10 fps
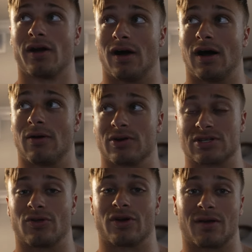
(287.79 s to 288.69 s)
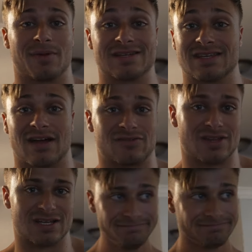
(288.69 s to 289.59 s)
We're still looking at places after
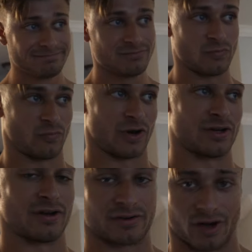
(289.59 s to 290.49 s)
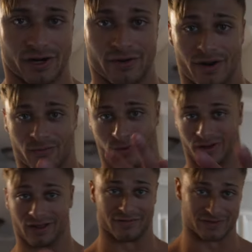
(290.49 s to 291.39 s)
this. Run done, cardio done. We're
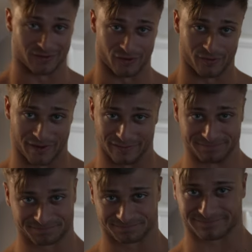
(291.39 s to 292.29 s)
gonna lift in a little bit.